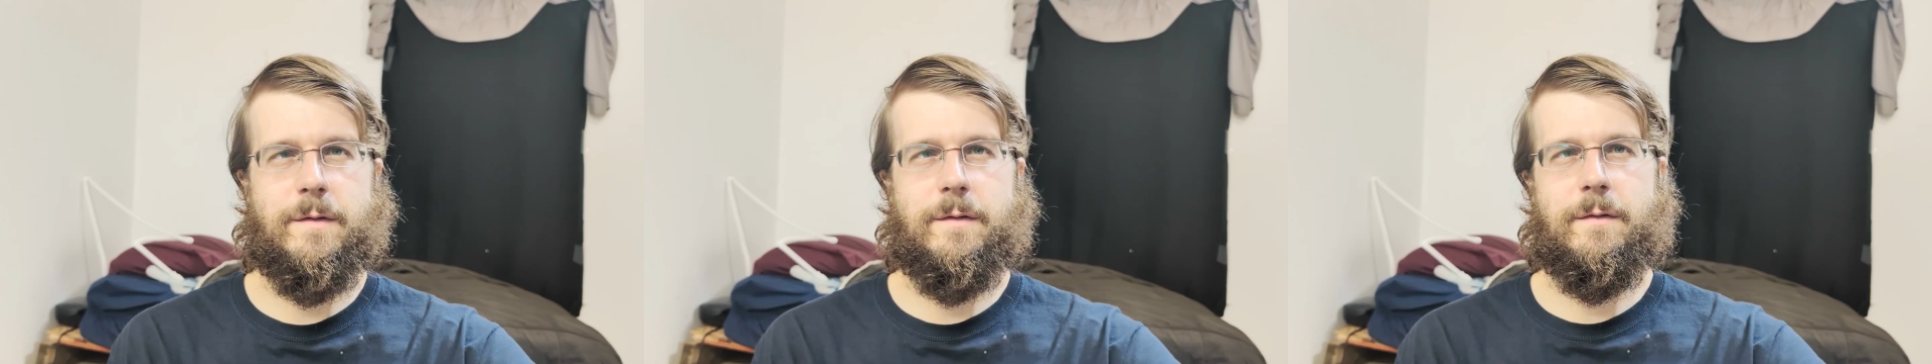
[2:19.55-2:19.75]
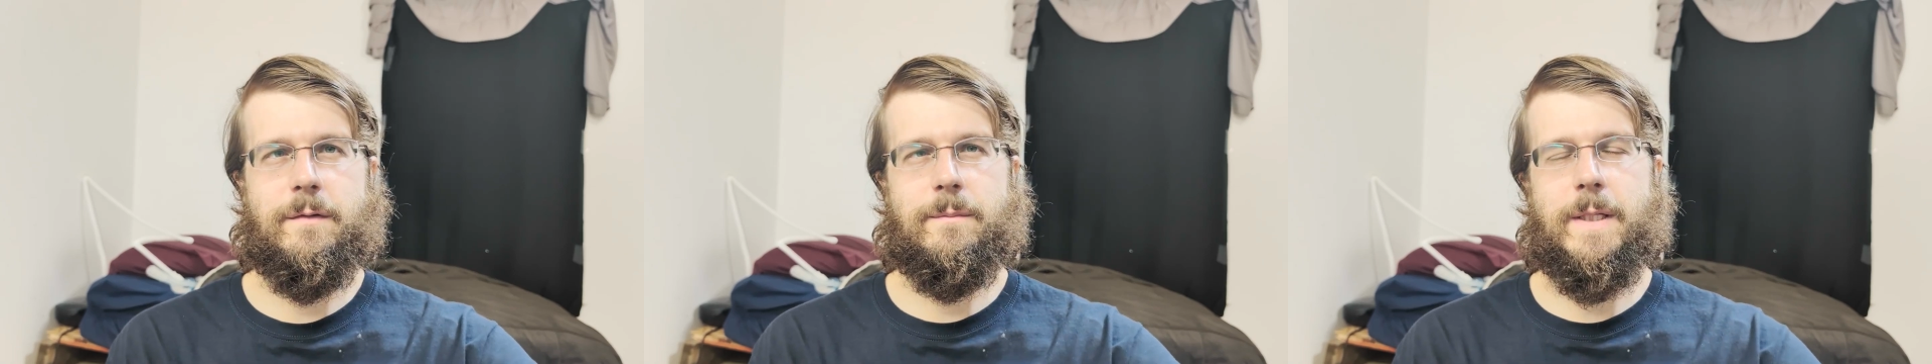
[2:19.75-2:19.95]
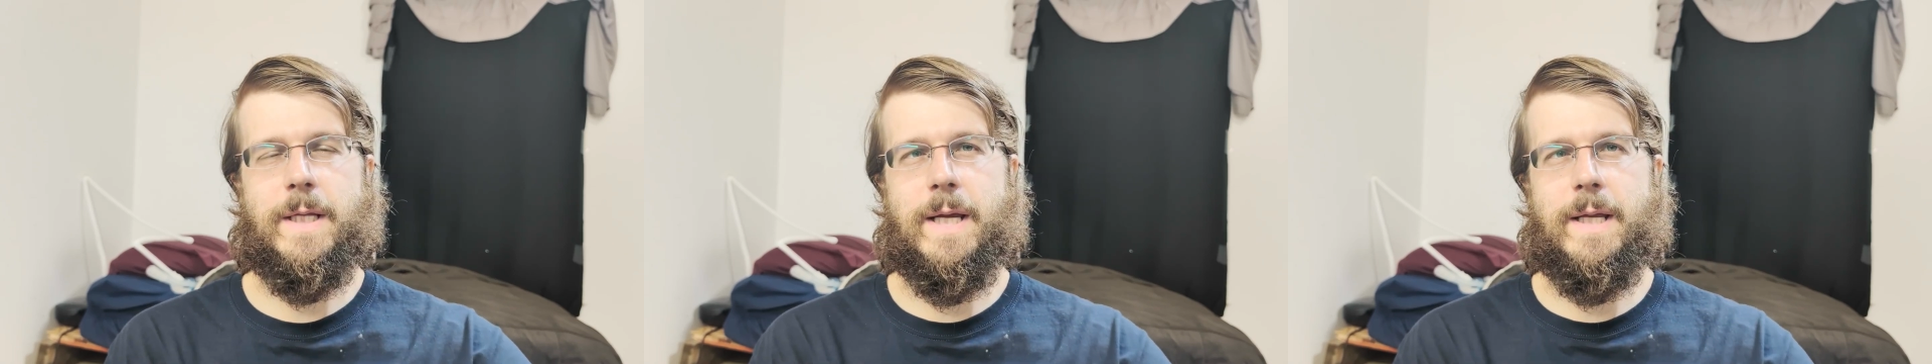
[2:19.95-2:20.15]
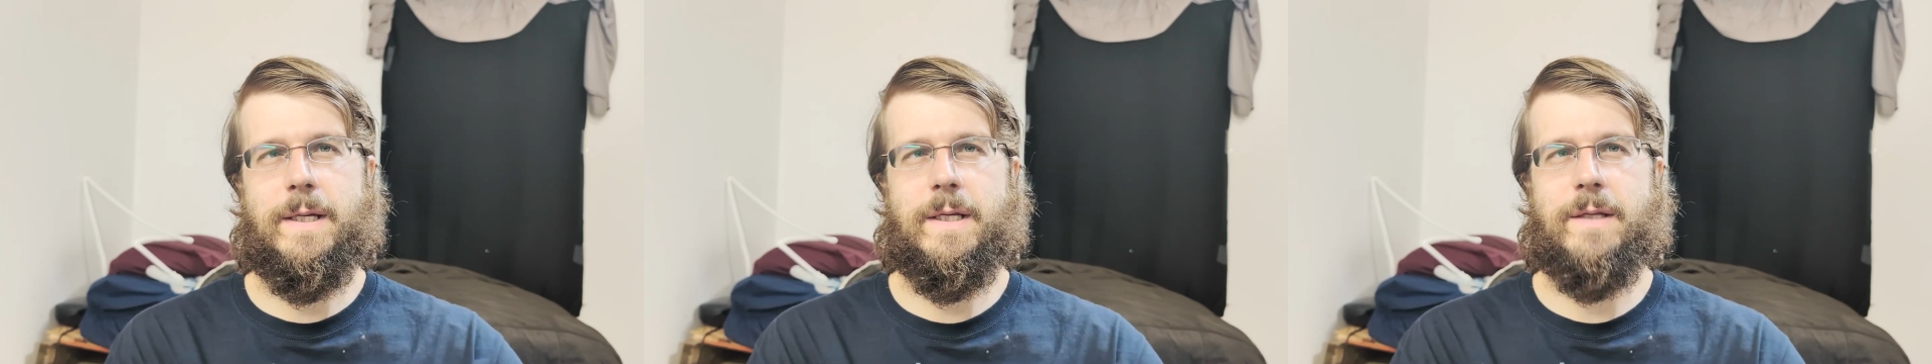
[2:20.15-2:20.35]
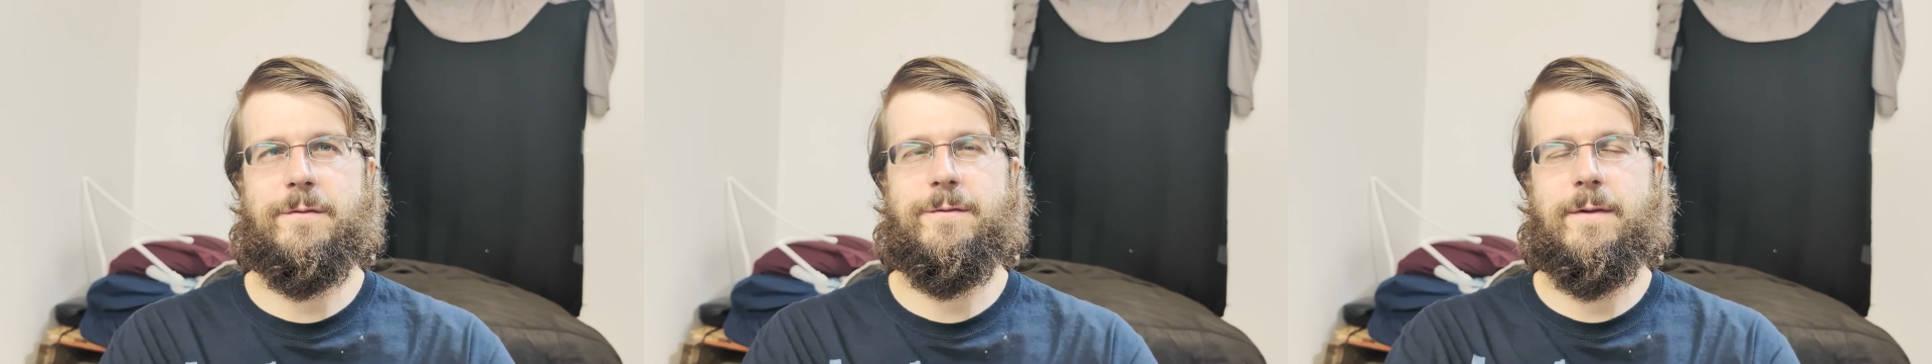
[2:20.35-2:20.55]
It doesn't really add
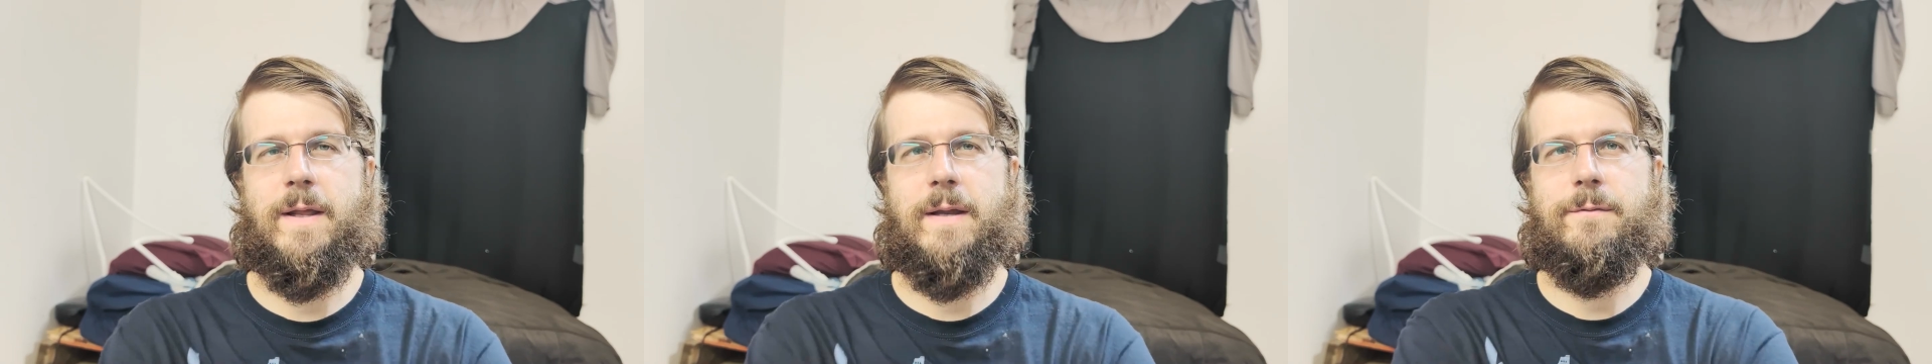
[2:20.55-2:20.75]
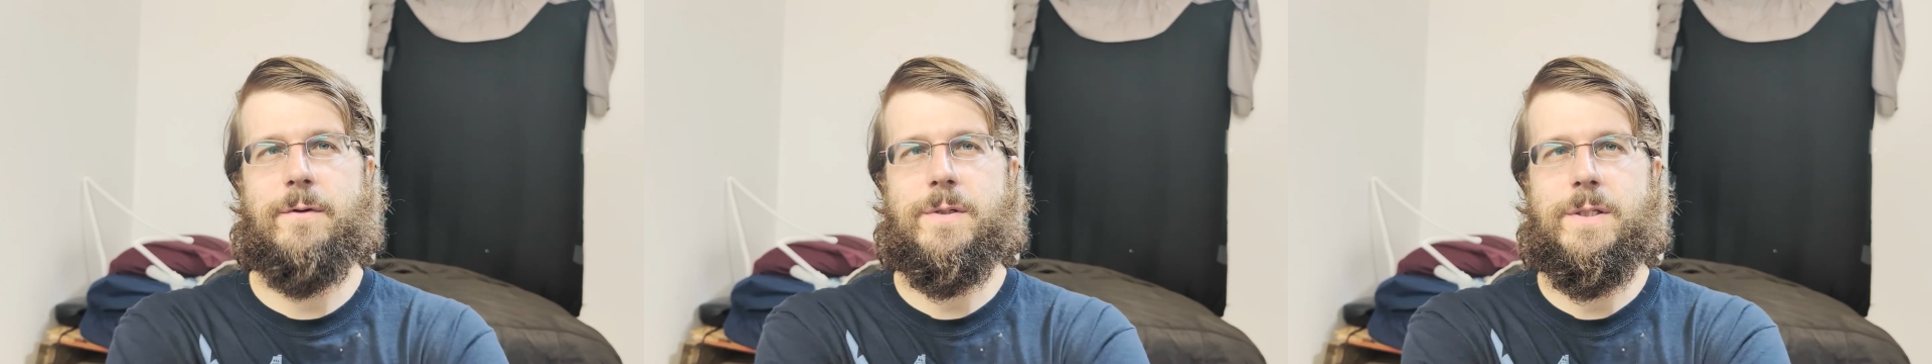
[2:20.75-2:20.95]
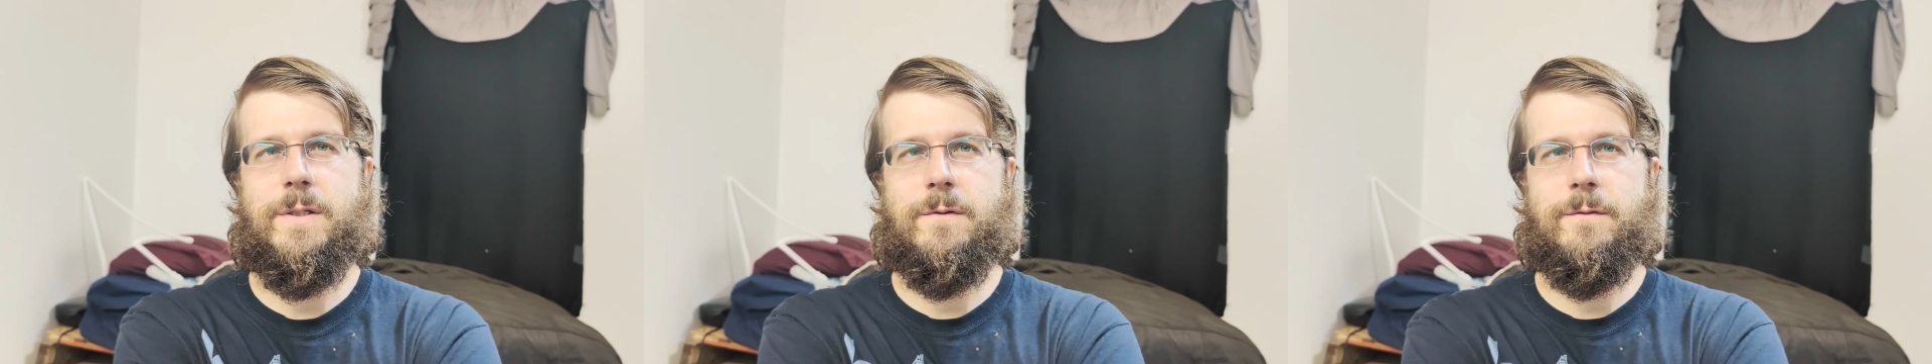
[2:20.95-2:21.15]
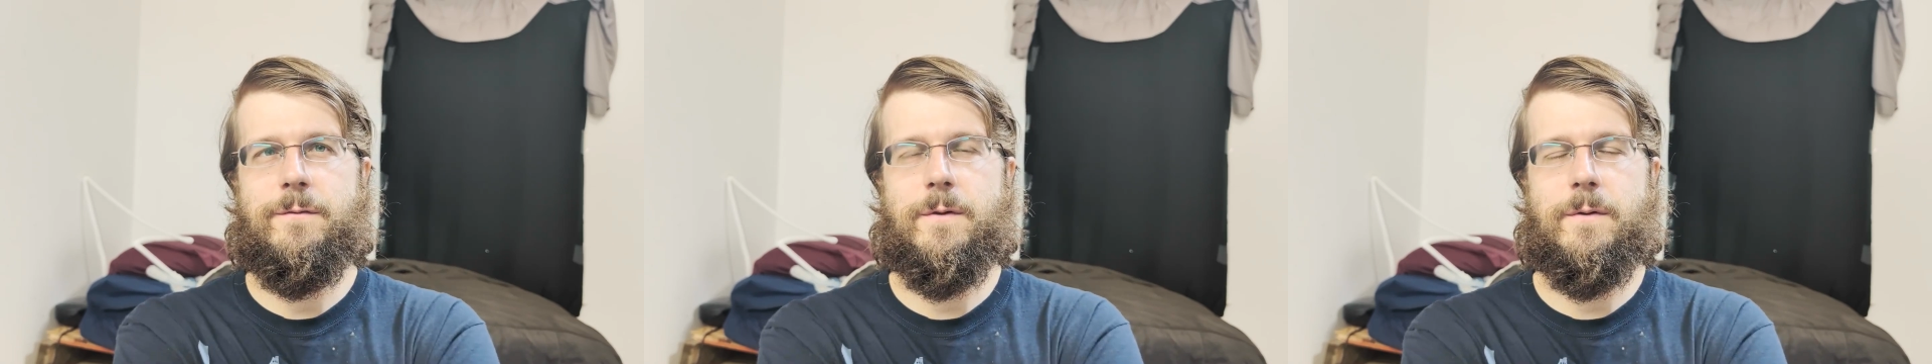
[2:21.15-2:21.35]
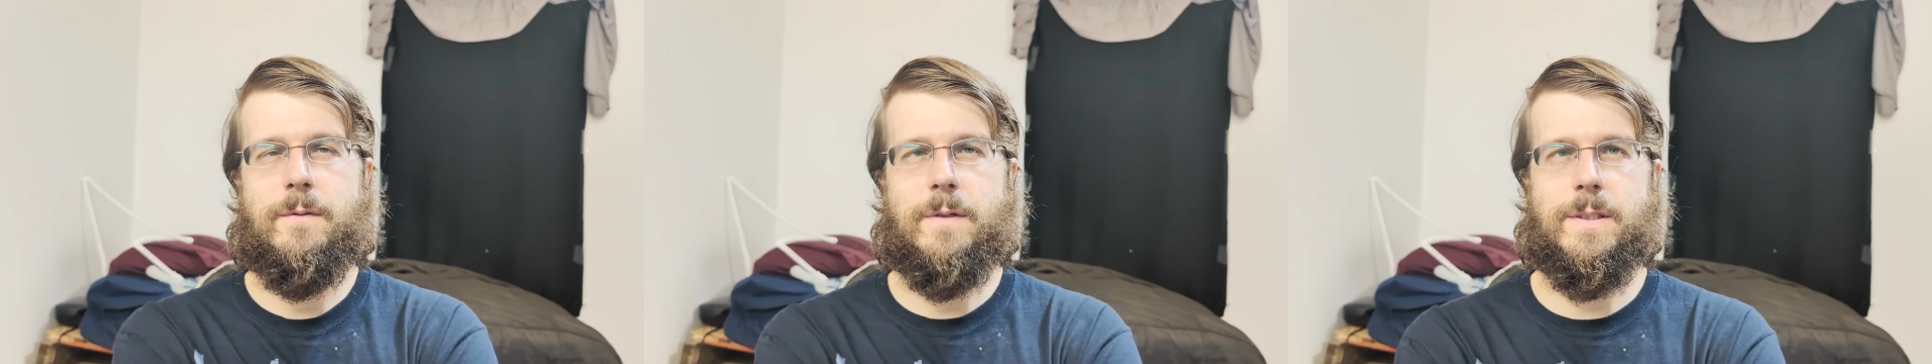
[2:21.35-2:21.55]
any flavor to your food.